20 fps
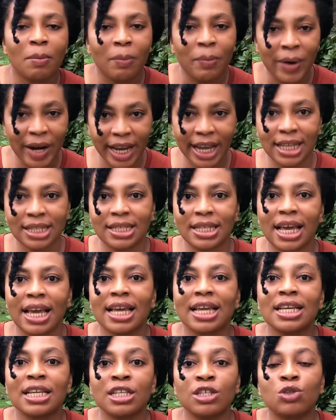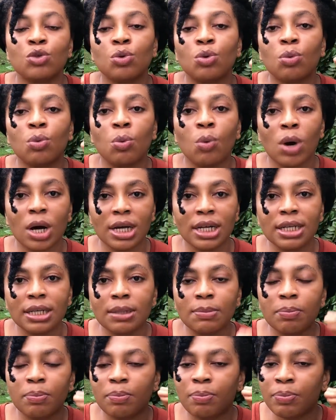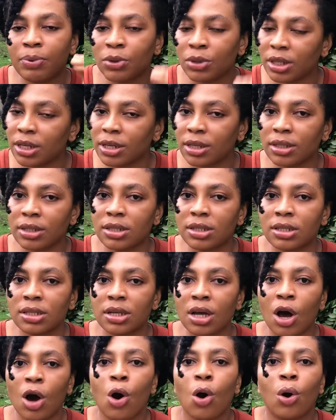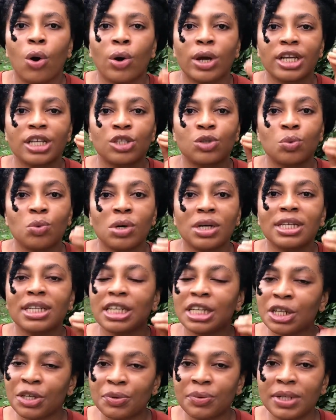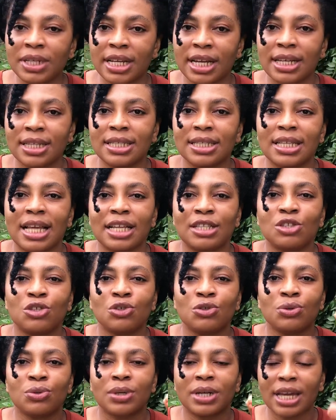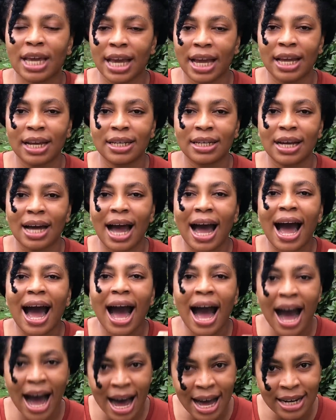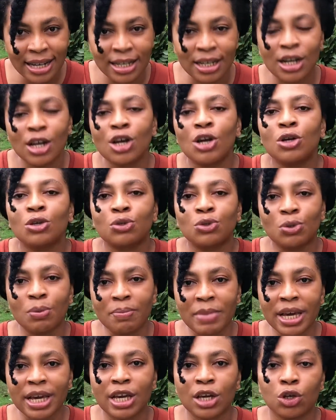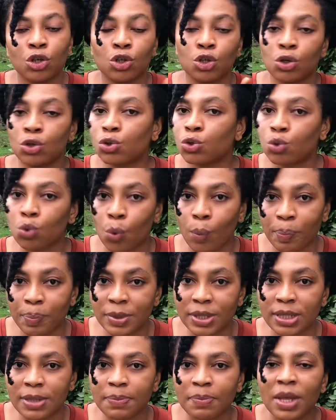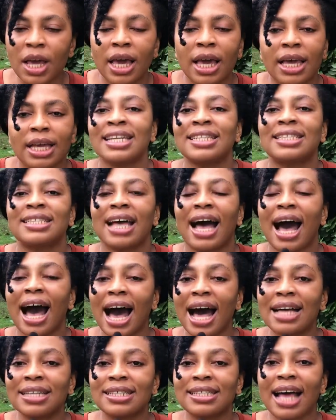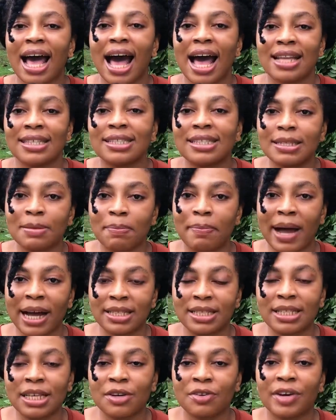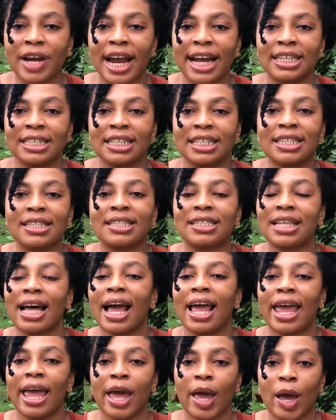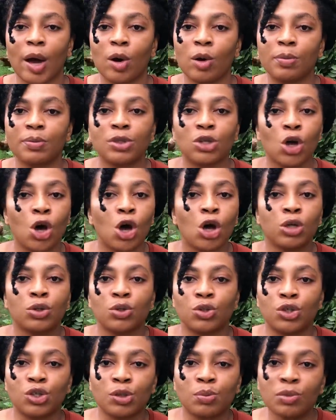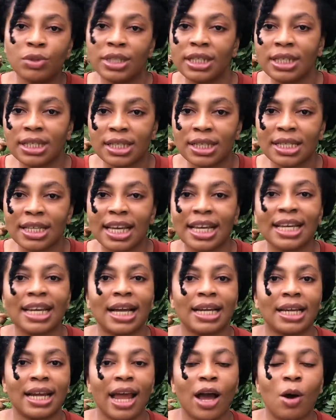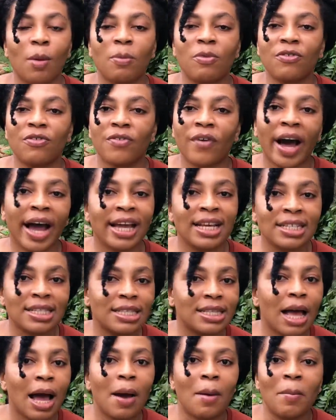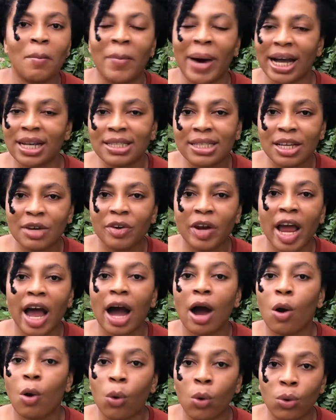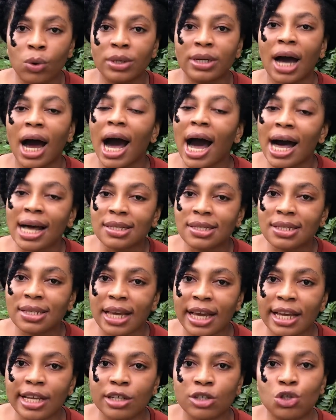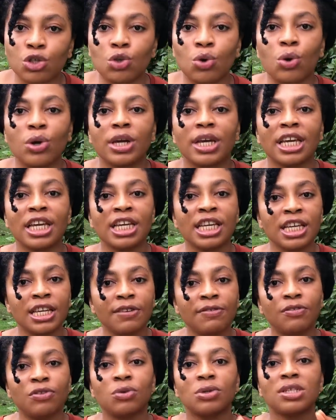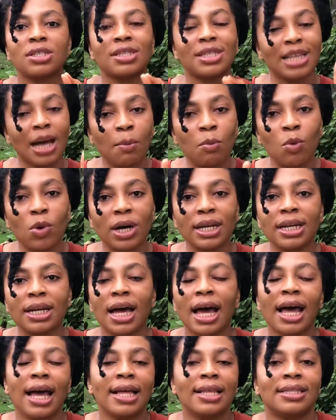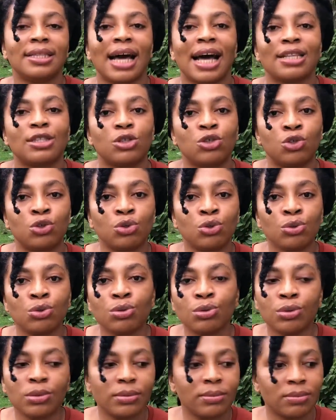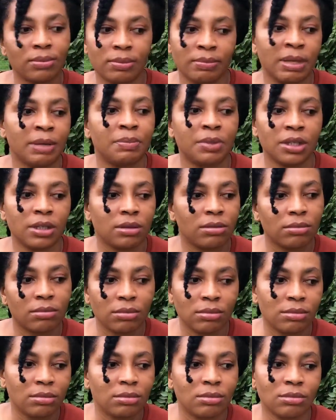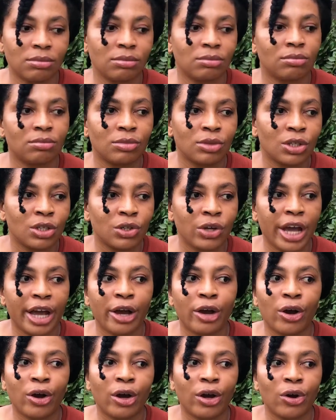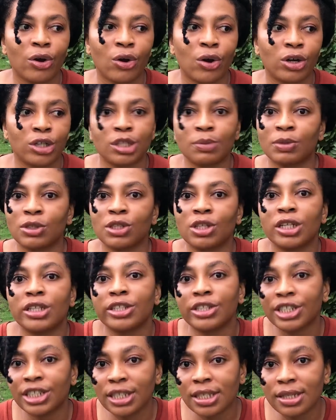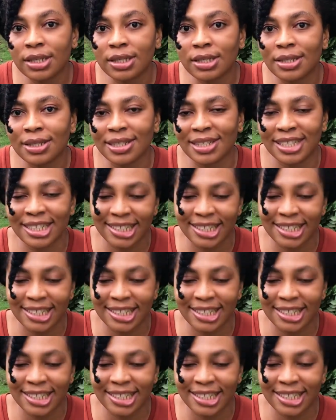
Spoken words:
prekese is one product or is one ingredient that you can add to making your soaps. It has antibacterial in it that helps to smoothen the skin and help fight bacteria on our skin. So if you are someone that do, maybe you're a cosmetologist,